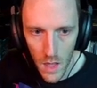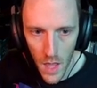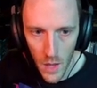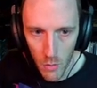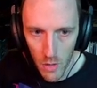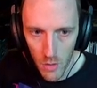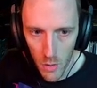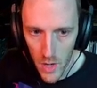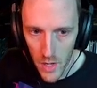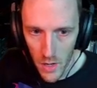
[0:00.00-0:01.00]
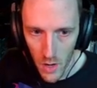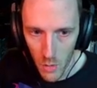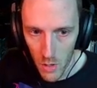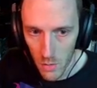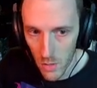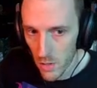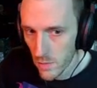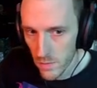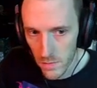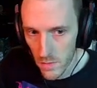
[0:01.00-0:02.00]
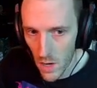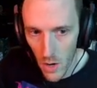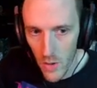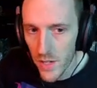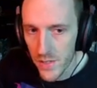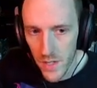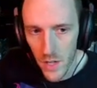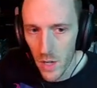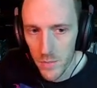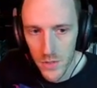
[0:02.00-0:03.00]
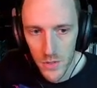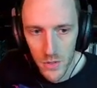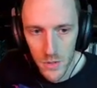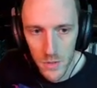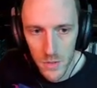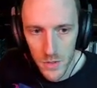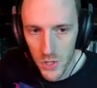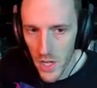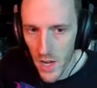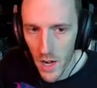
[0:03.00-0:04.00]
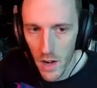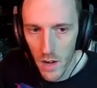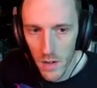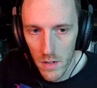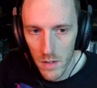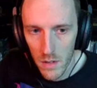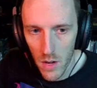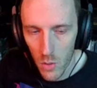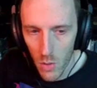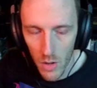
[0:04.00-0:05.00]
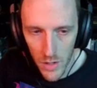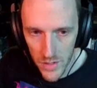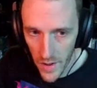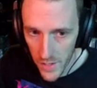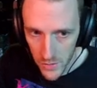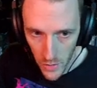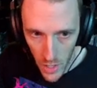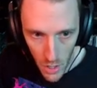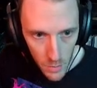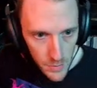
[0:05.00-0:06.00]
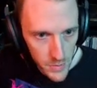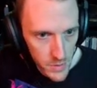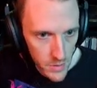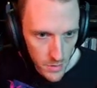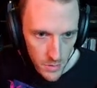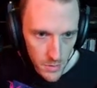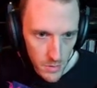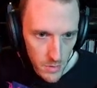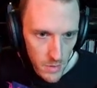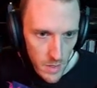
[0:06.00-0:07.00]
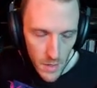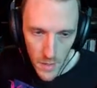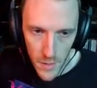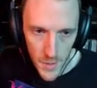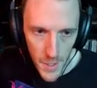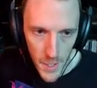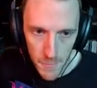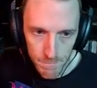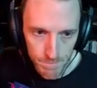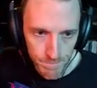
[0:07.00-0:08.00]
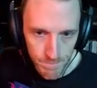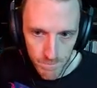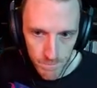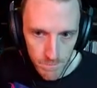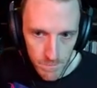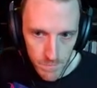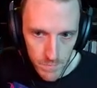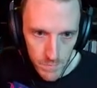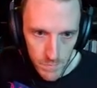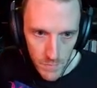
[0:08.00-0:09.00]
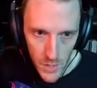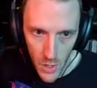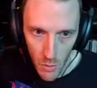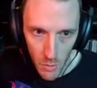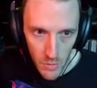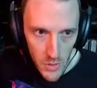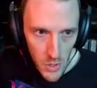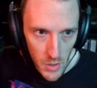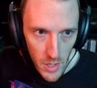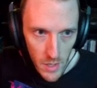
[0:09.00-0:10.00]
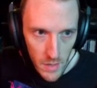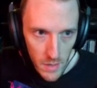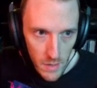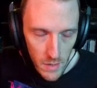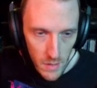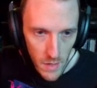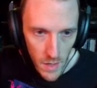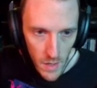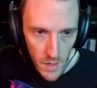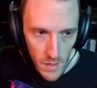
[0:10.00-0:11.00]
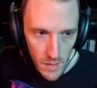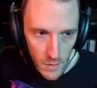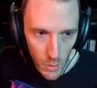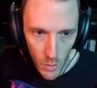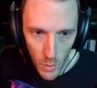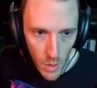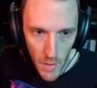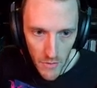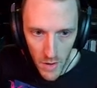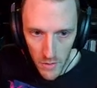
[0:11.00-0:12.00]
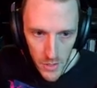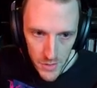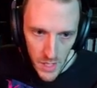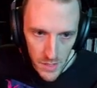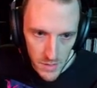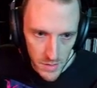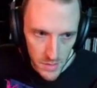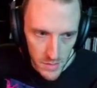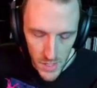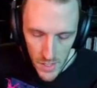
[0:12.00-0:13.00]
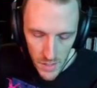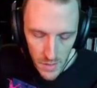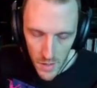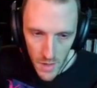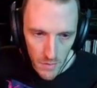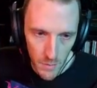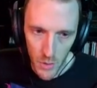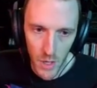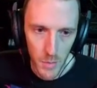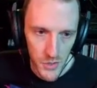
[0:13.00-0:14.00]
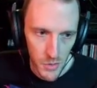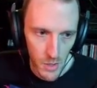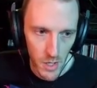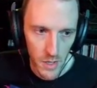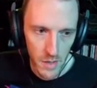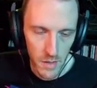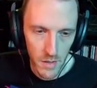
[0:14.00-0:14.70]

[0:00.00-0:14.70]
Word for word: And we're, we're ready to go. We're, we're already set up to share our work, to ask for help, to um, you know, review it. Uh, one of my favorite use cases is like if I'm doing a bunch of work